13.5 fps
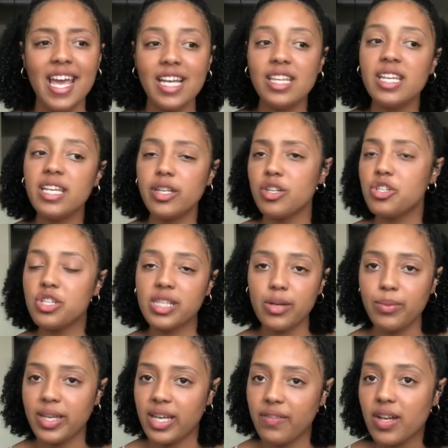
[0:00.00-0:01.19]
And the energy that
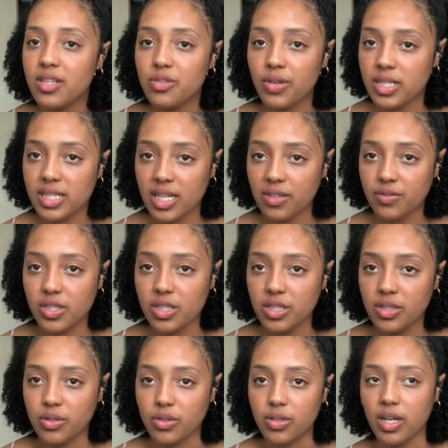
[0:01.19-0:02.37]
we give out to ourselves
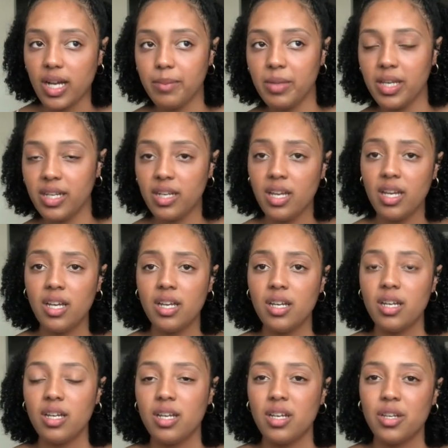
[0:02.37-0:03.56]
too. I mean,
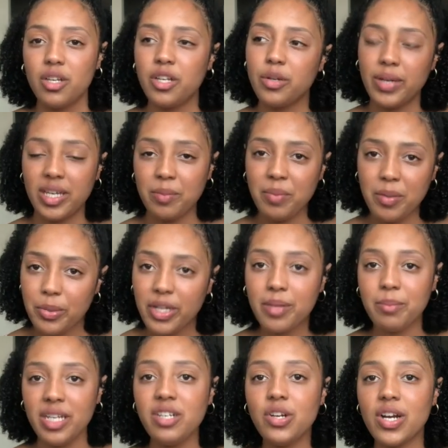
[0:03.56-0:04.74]
you know, we can be pretty
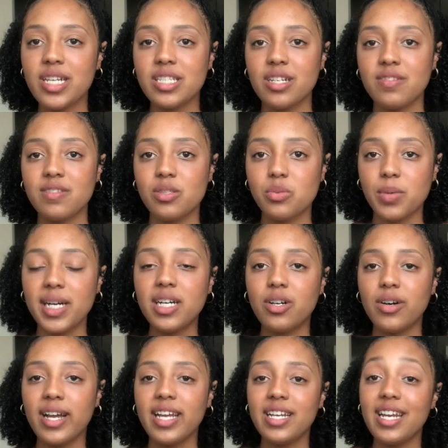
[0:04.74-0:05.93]
mean to ourselves as
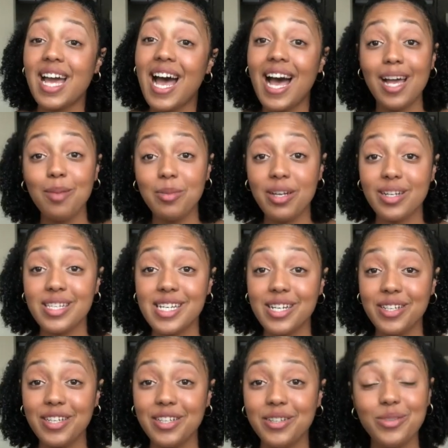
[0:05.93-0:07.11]
well. And I'm here to
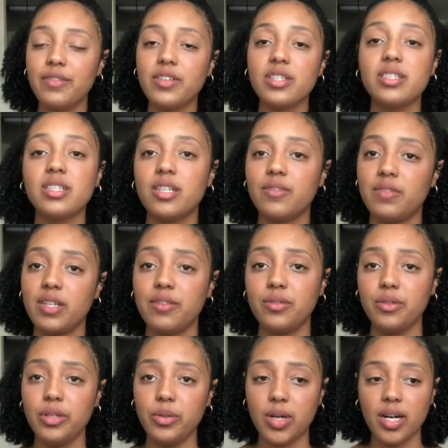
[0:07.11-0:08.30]
tell you, love yourself, love
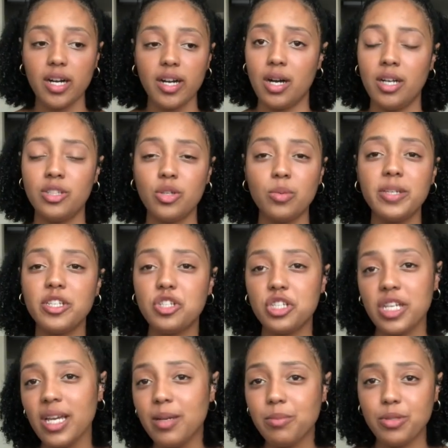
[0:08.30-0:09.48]
who you are. Don't be
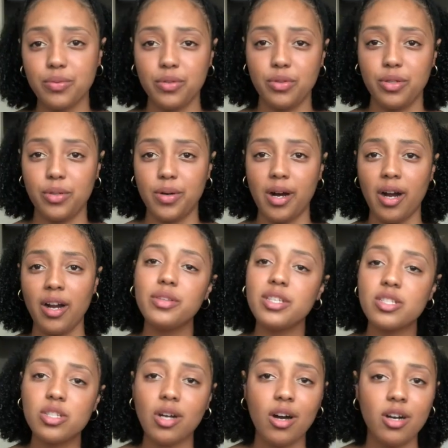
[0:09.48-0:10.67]
ashamed of who you are. The
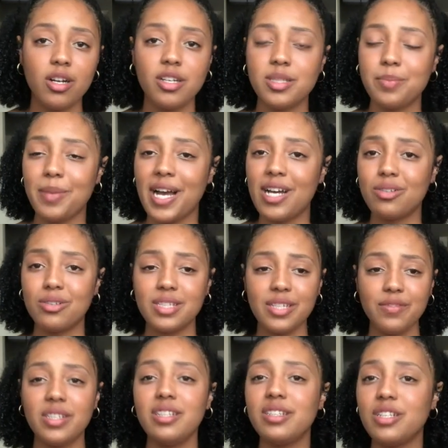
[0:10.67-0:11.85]
scars, battles,
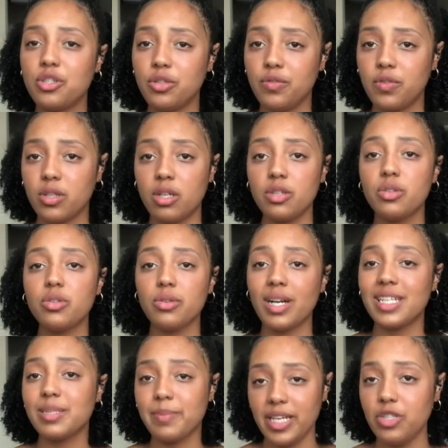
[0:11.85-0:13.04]
everything that you've gone through
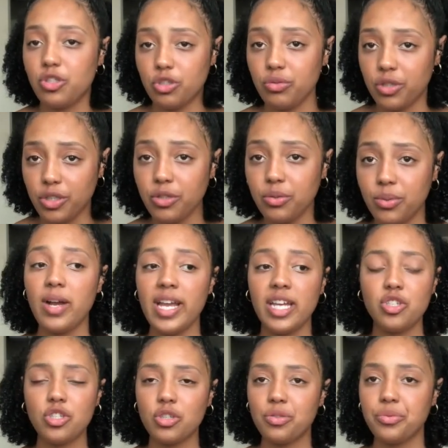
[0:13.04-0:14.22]
has made you you.
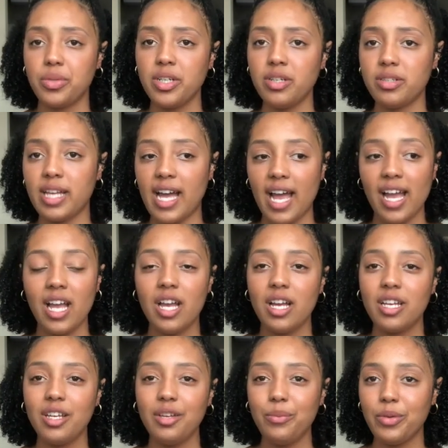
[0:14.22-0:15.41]
And show the world that.
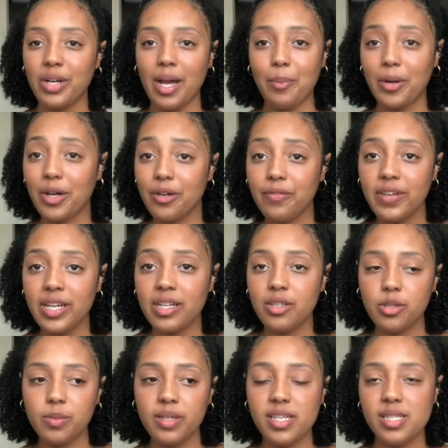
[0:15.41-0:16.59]
We're not perfect.
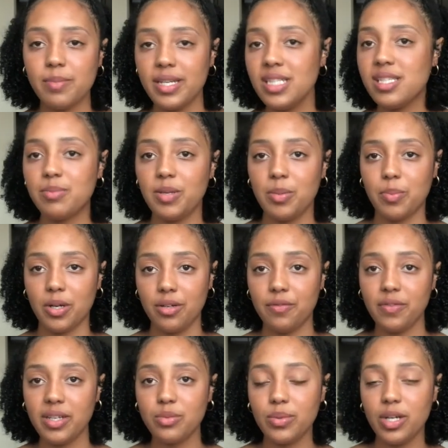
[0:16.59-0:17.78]
Nobody's meant to be
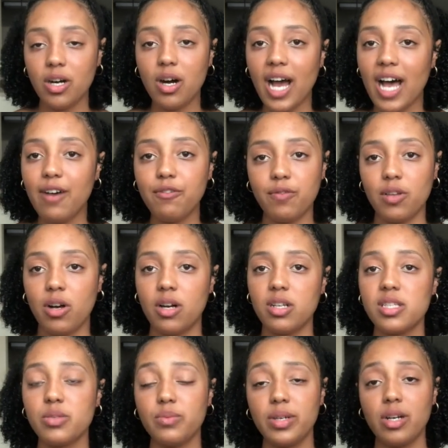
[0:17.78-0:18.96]
perfect. We all have
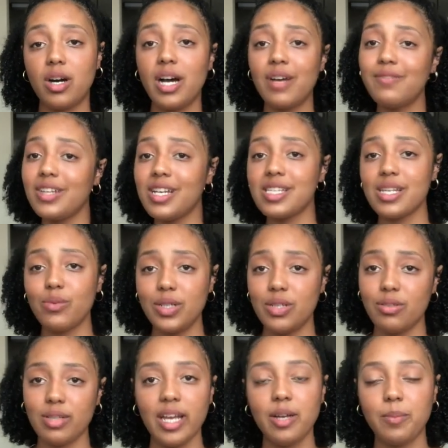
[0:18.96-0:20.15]
flaws and we all have things that we
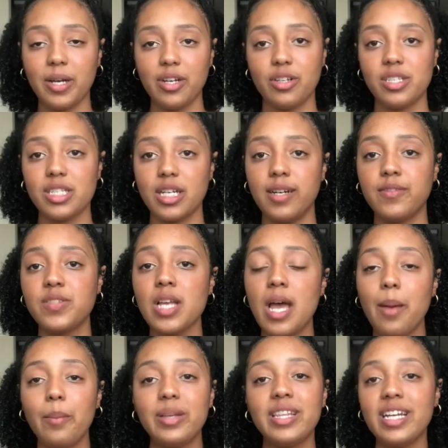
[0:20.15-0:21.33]
don't like about ourselves.
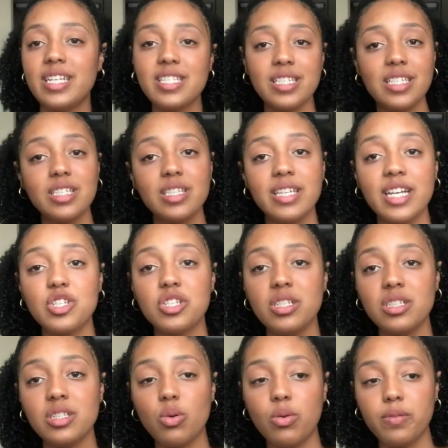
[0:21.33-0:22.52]
But that
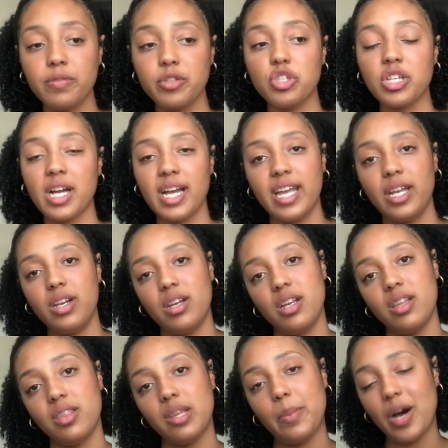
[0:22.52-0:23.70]
shouldn't overshine
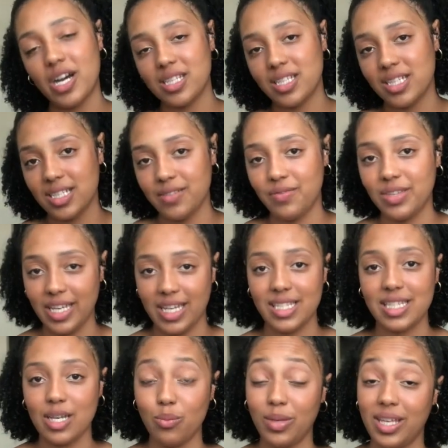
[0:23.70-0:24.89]
the positive things
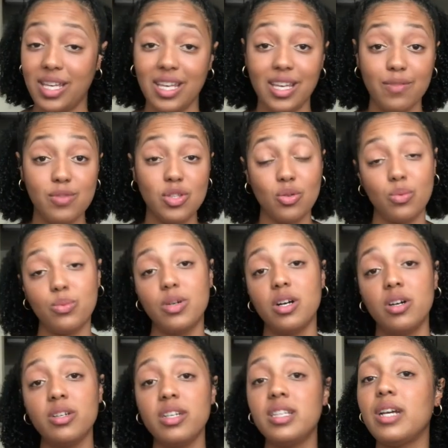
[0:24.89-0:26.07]
that we can give to the
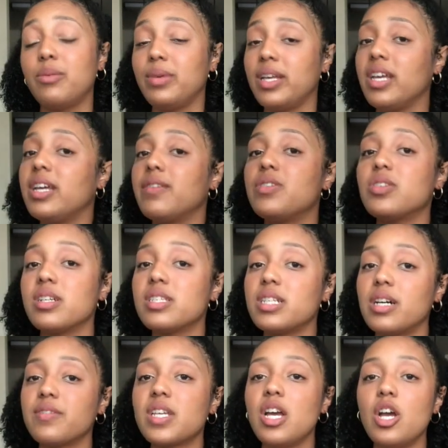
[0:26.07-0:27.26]
world and that we can give to
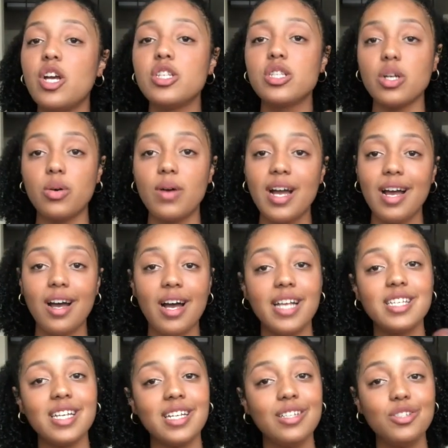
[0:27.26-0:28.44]
ourselves. So I
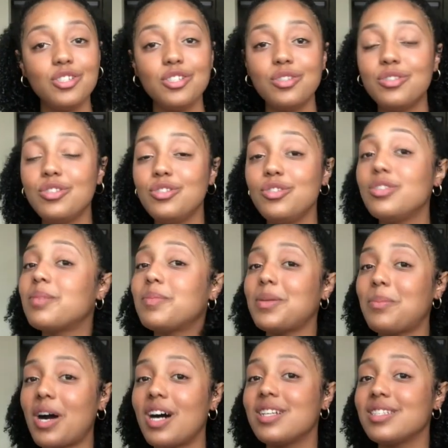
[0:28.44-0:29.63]
challenge you to do
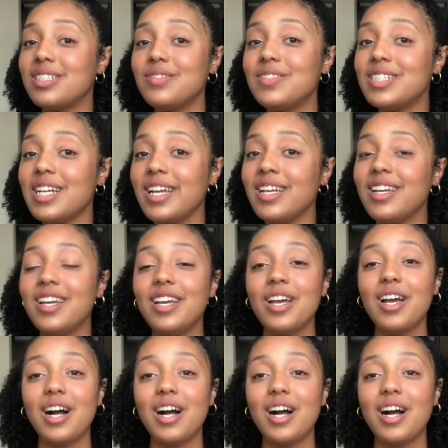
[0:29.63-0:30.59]
something positive today.